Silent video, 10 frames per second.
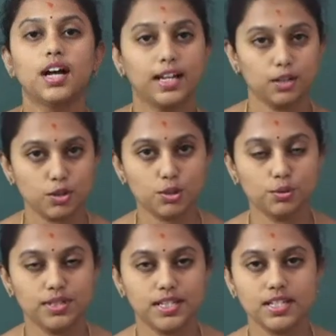Hello
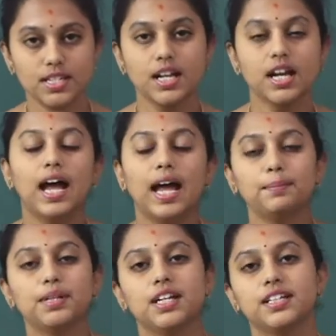students, I
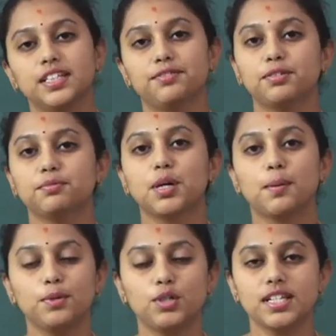am Kirti from
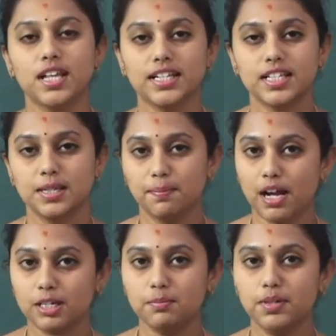Computer Science
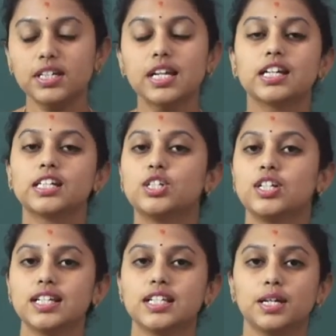Department,
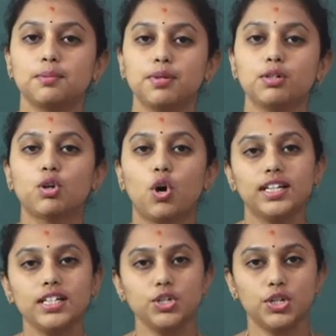Ii Puc
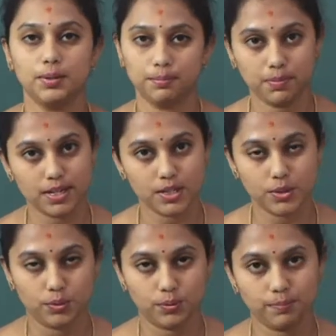College,
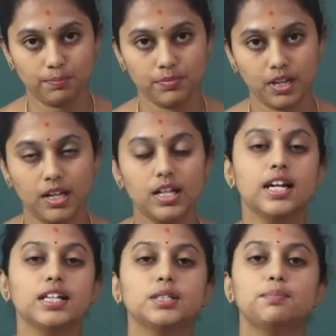Mysore.
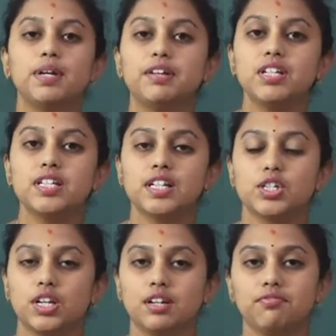In the previous
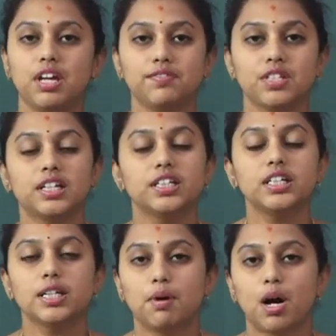session, we have
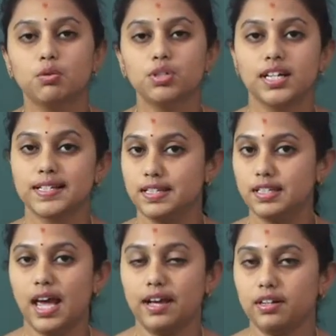studied about
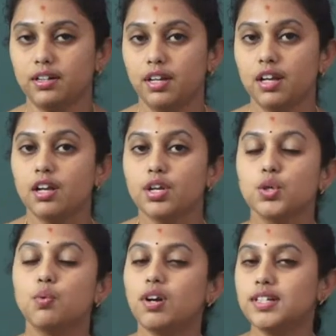stack.
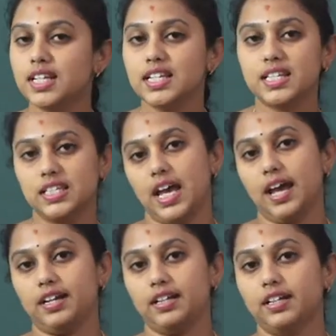So what is a
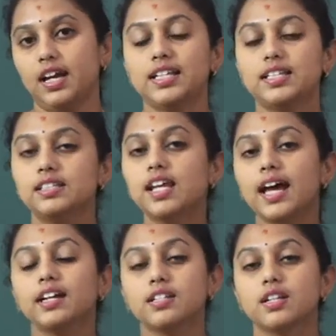stack? A
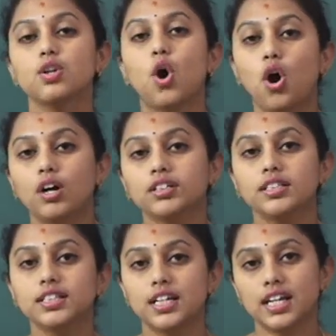stack is an
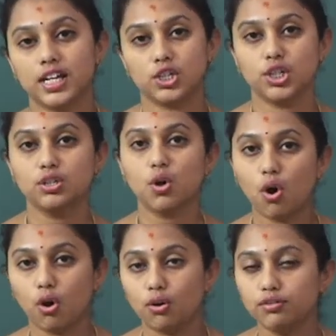ordered collection
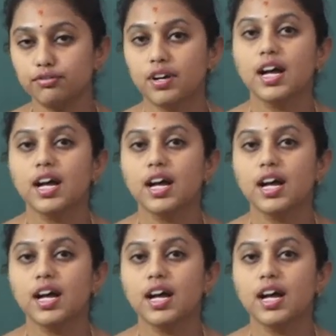of